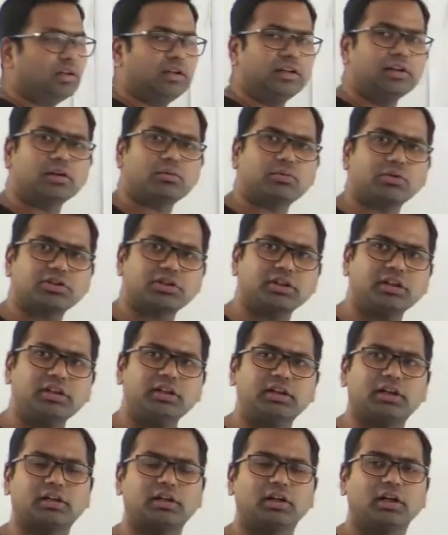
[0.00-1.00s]
in the question
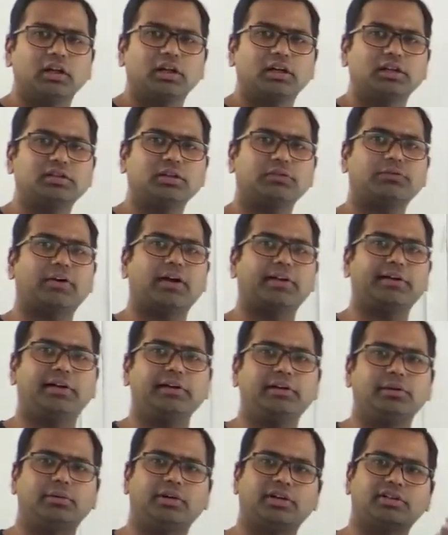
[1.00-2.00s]
here is a
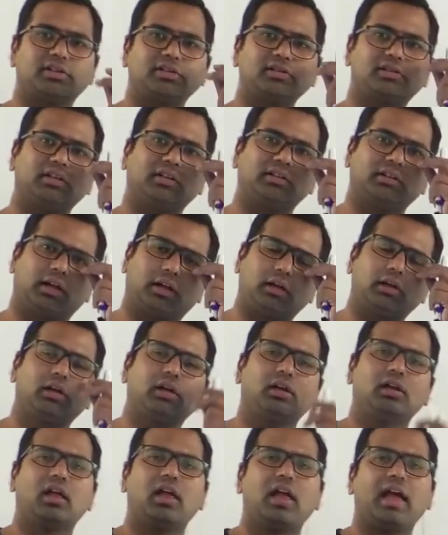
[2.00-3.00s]
finite duration signal,
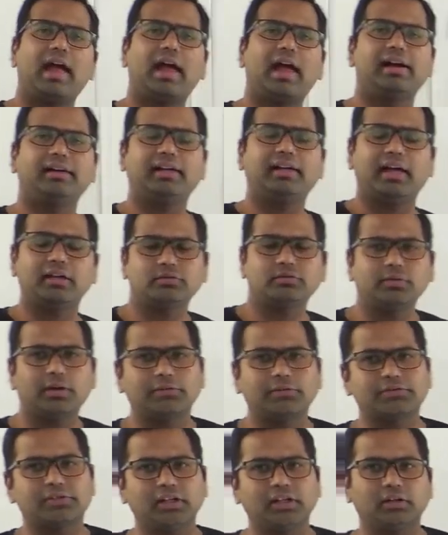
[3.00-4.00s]
and as we
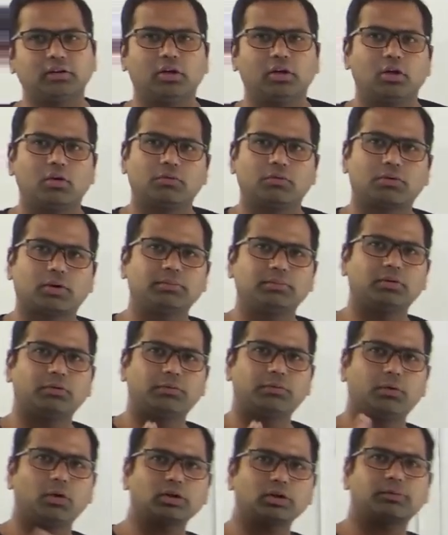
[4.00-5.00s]
have seen from the
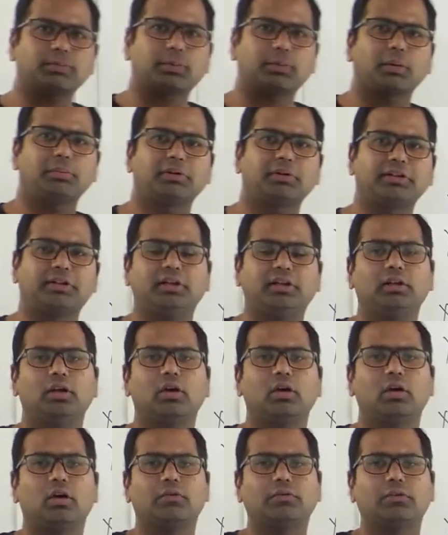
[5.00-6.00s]
fourth property
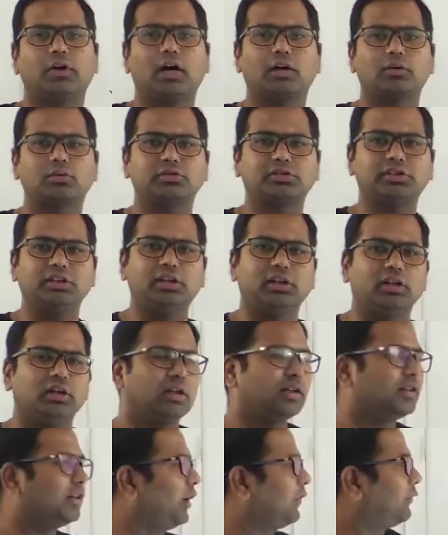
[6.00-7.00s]
of ROC
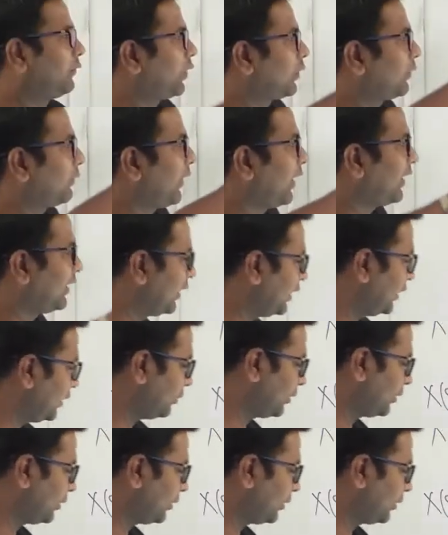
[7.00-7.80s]
that for finite